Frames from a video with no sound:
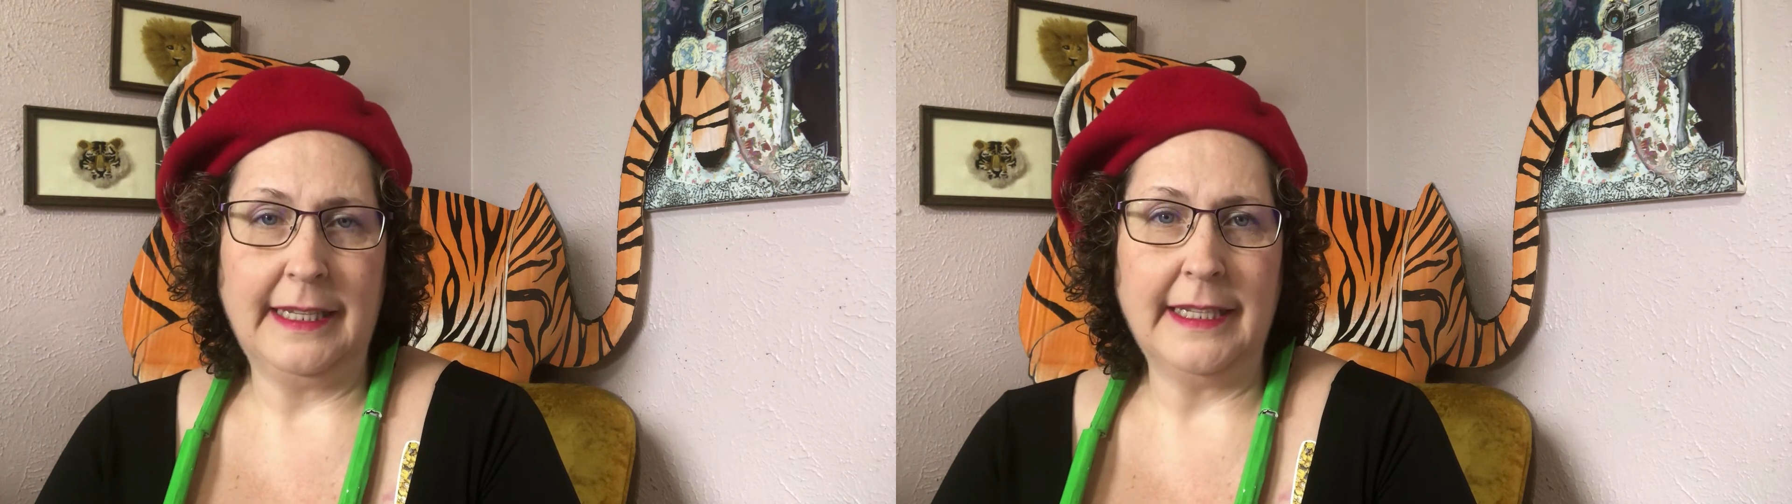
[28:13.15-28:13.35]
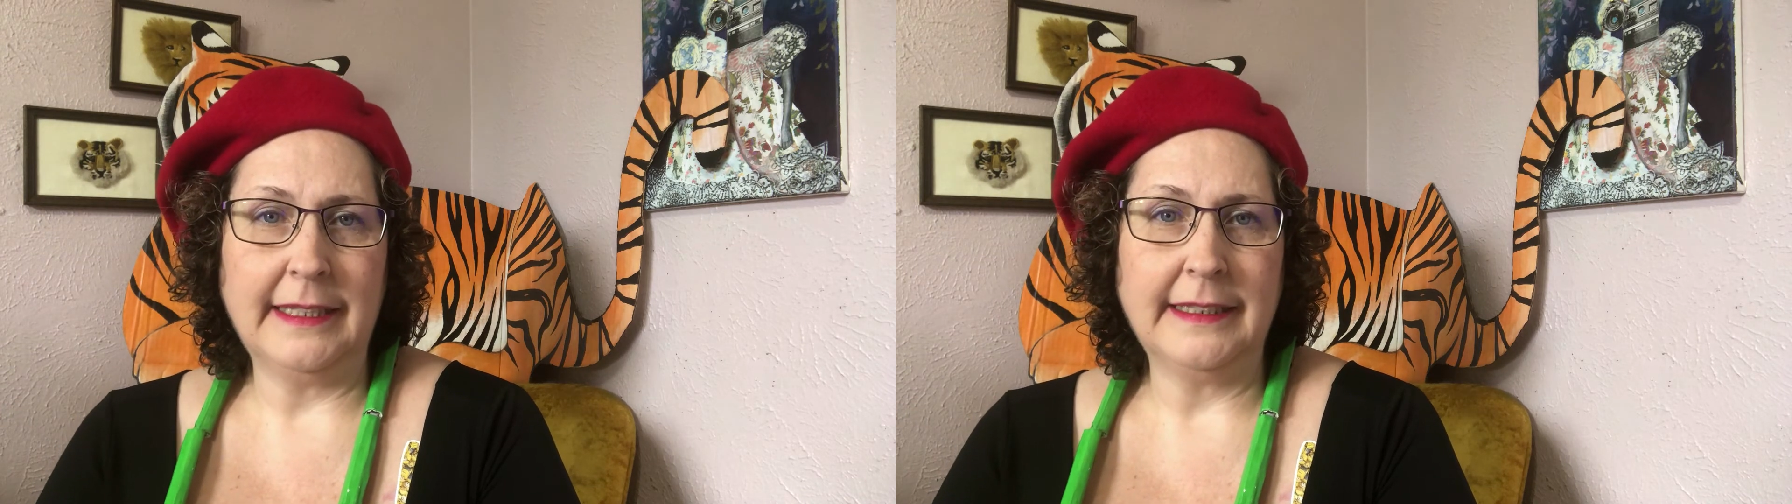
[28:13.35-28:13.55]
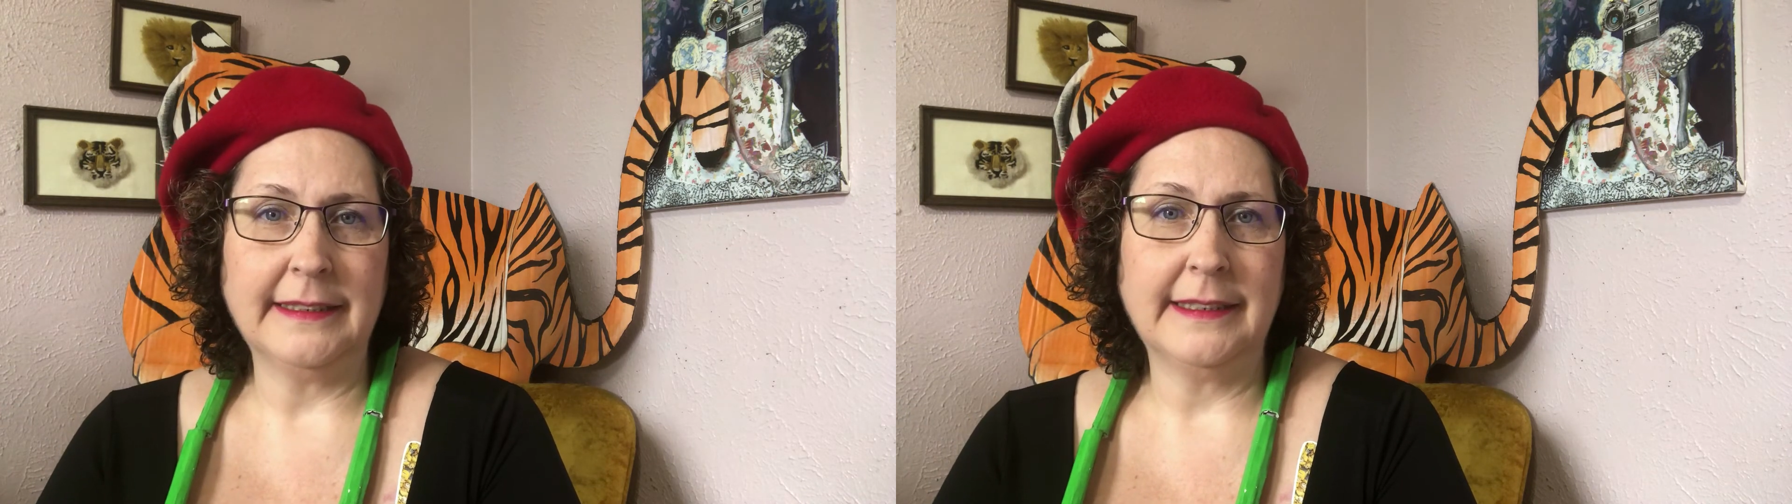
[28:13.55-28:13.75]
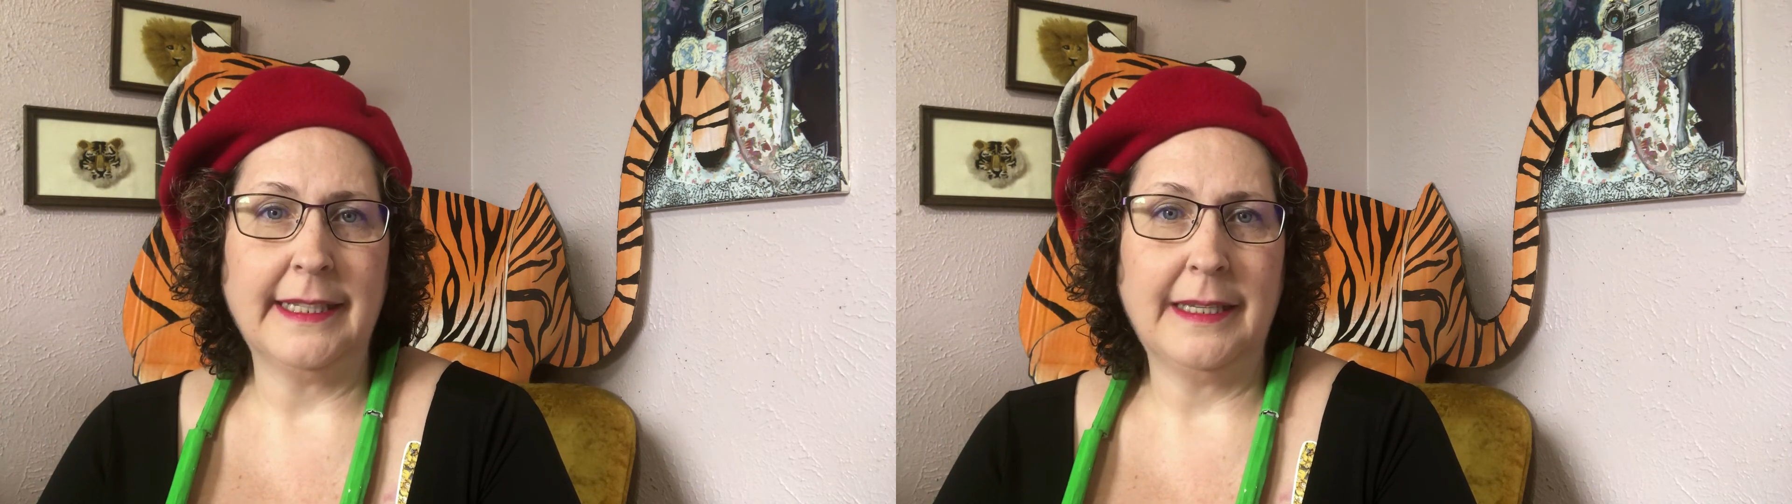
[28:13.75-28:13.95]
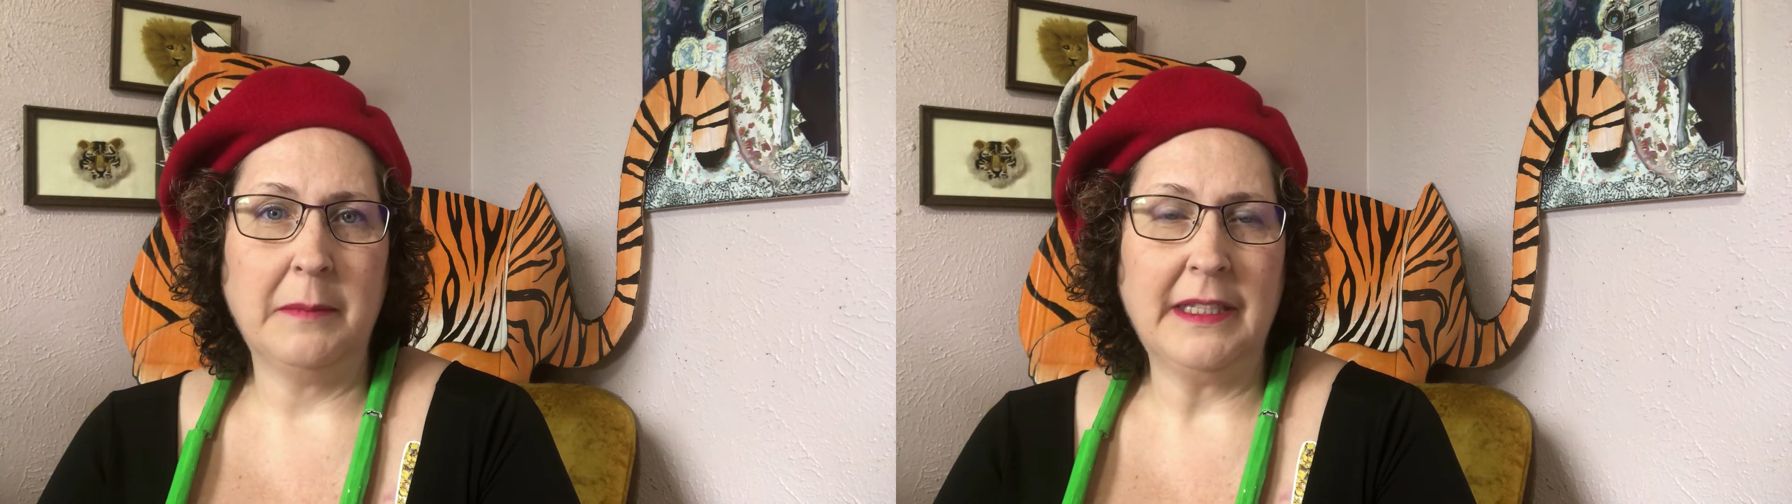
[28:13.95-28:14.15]
and his
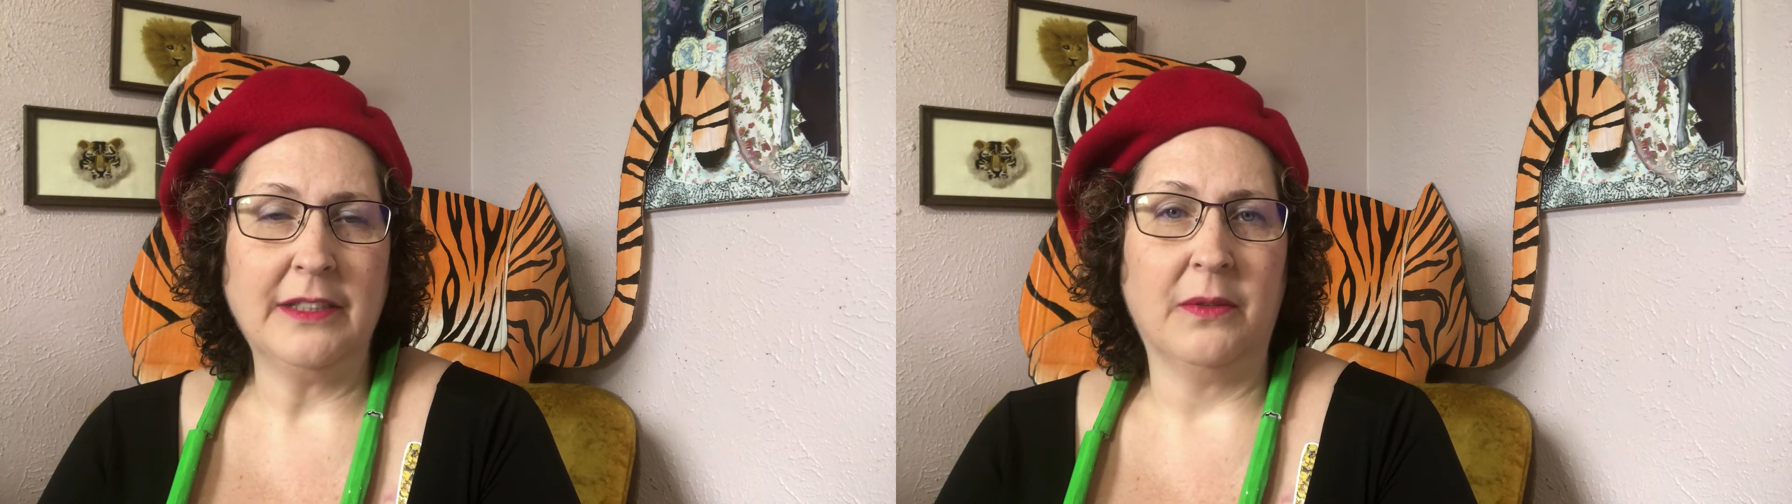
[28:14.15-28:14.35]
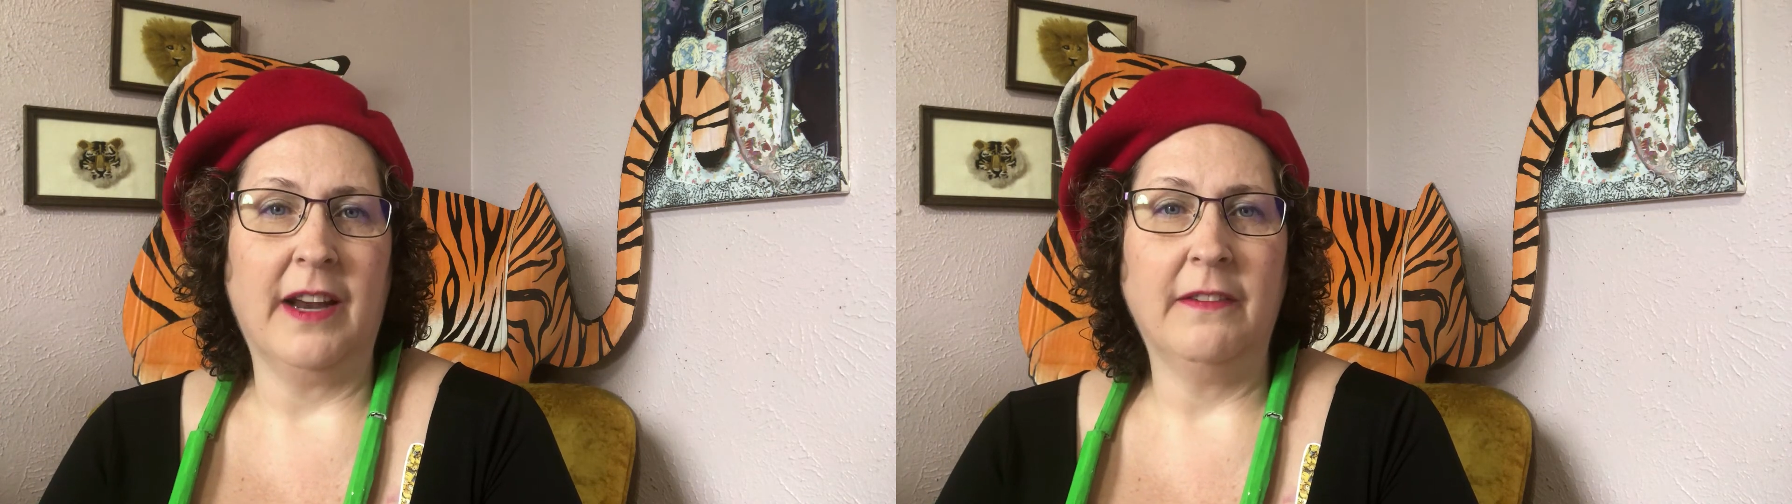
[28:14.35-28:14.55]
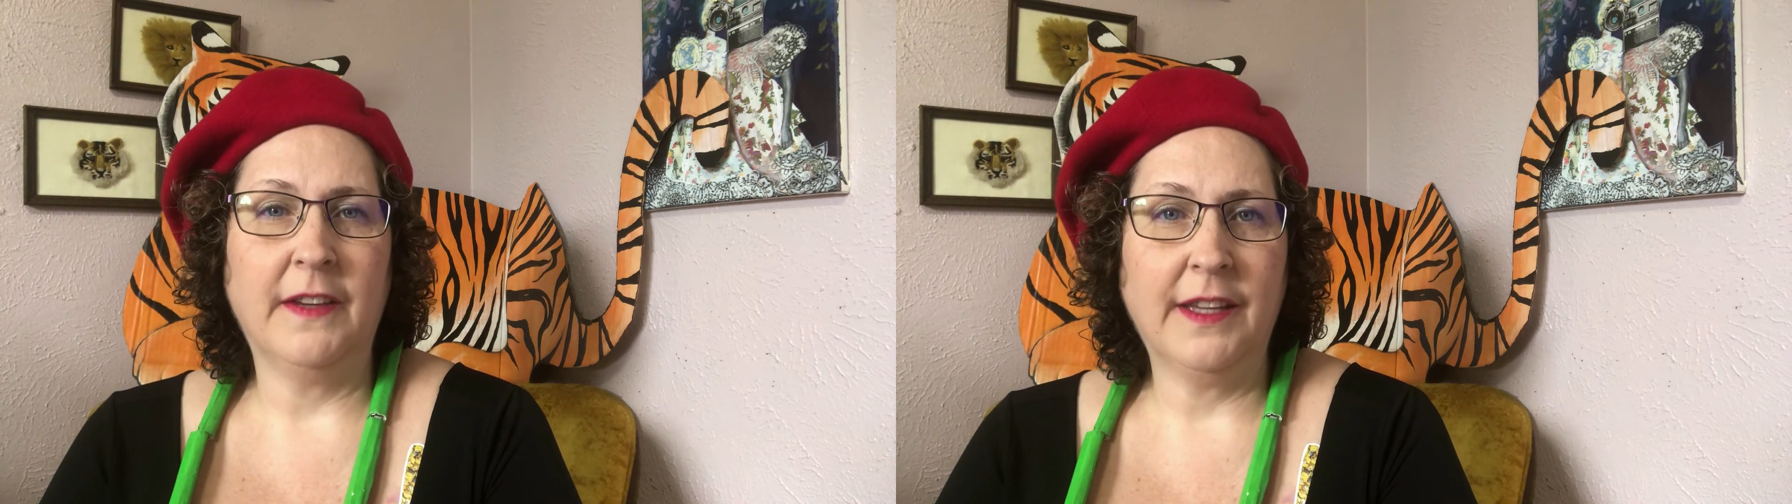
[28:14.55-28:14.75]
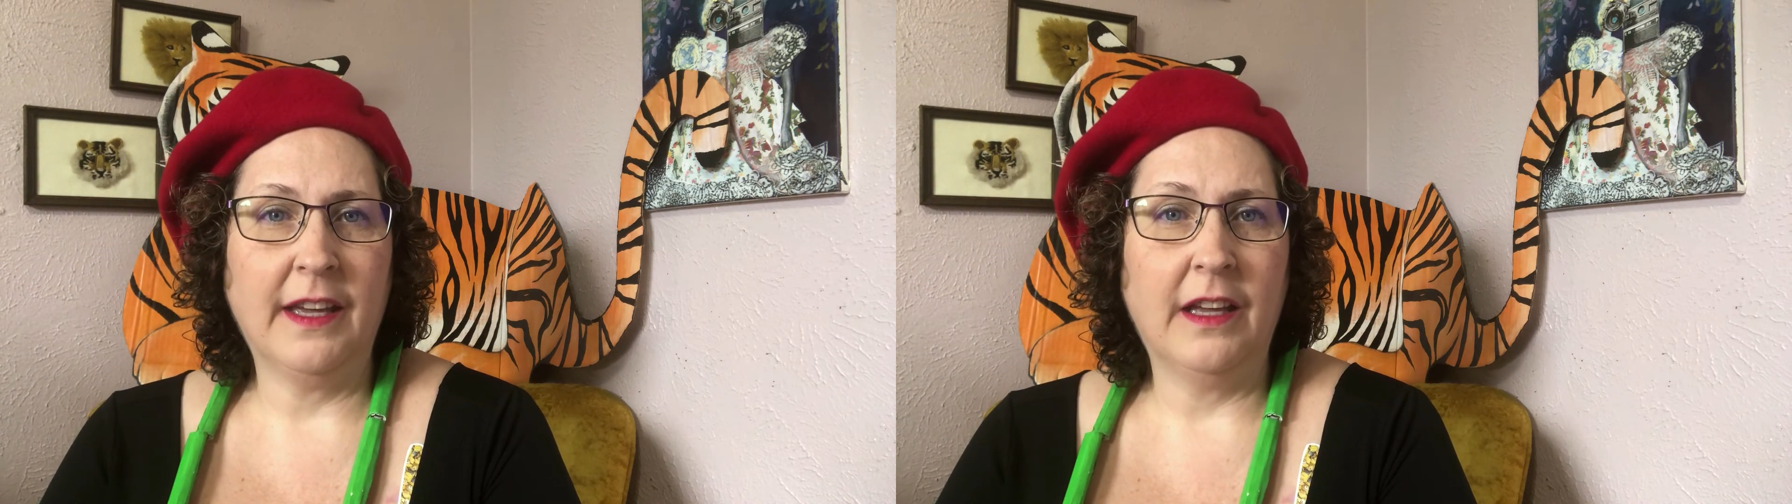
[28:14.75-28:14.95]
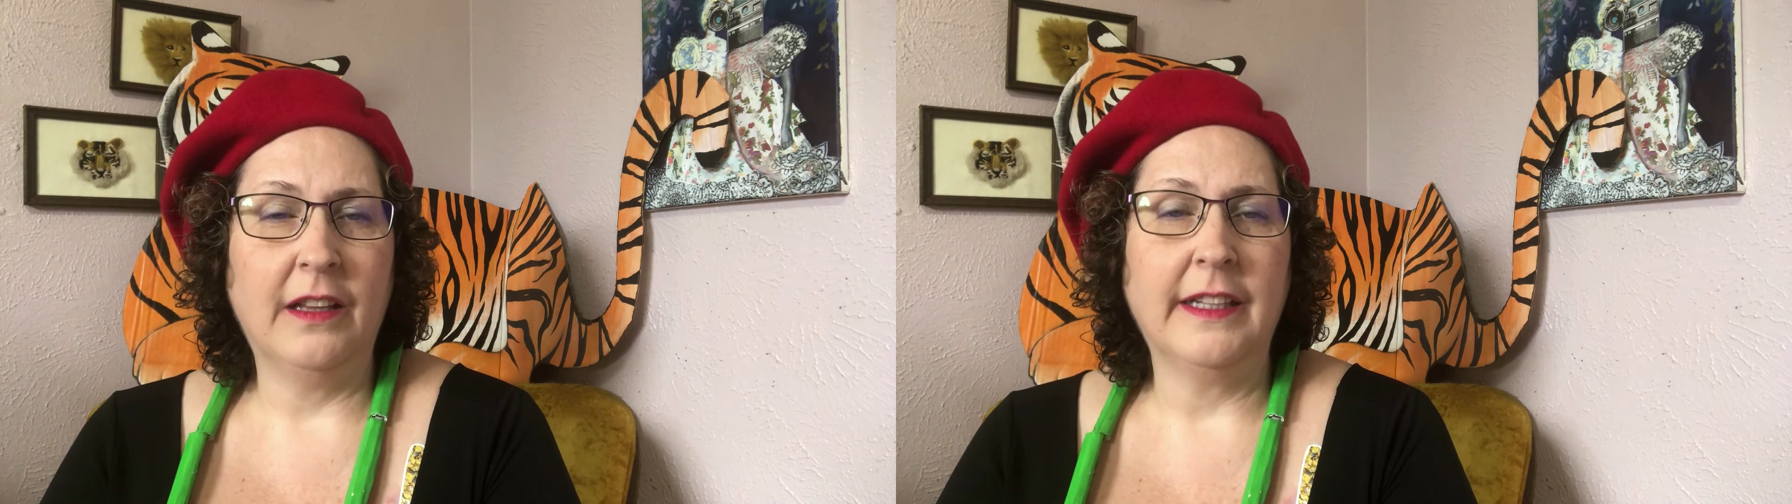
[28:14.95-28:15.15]
name is Raphael,